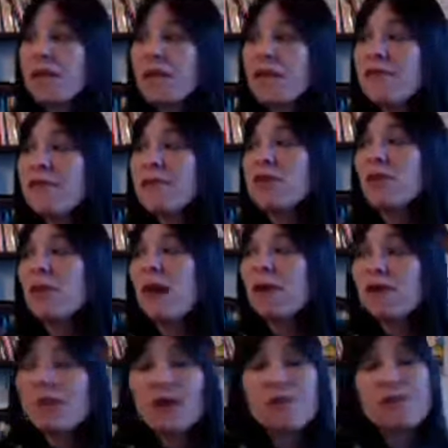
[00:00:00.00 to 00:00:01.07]
if you don't
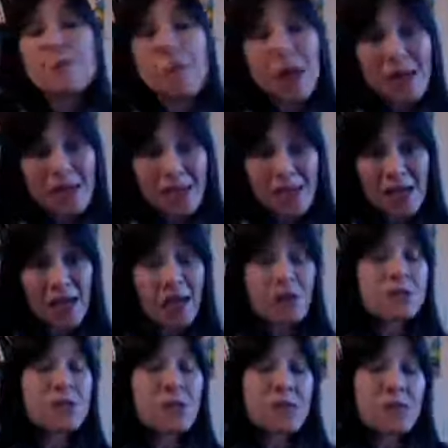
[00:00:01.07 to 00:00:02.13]
have enough money
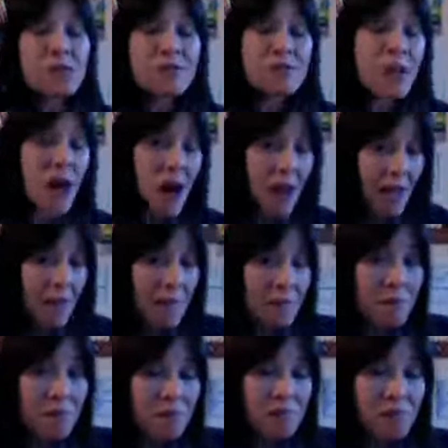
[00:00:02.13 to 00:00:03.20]
or enough
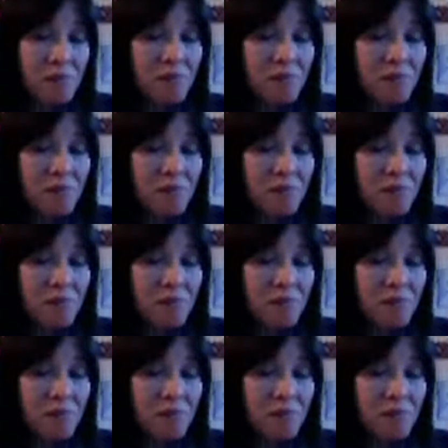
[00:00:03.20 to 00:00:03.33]
time,